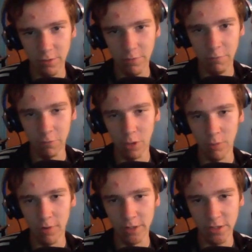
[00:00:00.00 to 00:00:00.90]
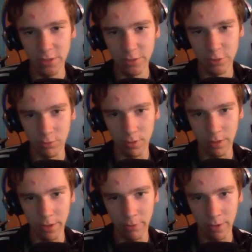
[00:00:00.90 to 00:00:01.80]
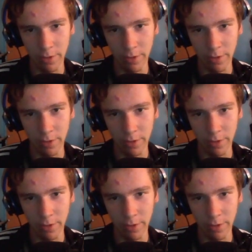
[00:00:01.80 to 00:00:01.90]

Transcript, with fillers: Fluid drilling rig.